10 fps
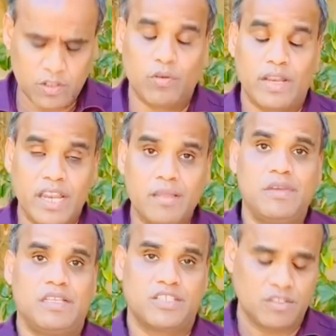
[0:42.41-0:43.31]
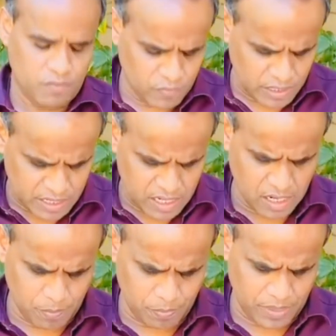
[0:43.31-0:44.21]
your enemies, will
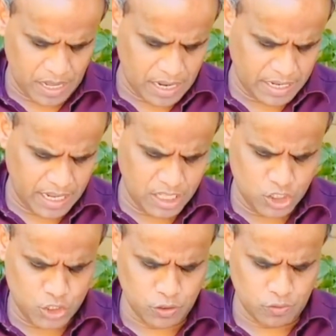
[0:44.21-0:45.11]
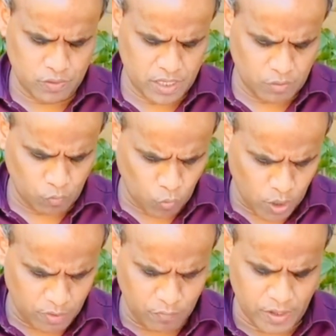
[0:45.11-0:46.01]
come against you in
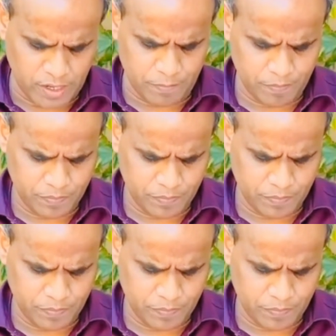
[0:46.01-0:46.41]
one way,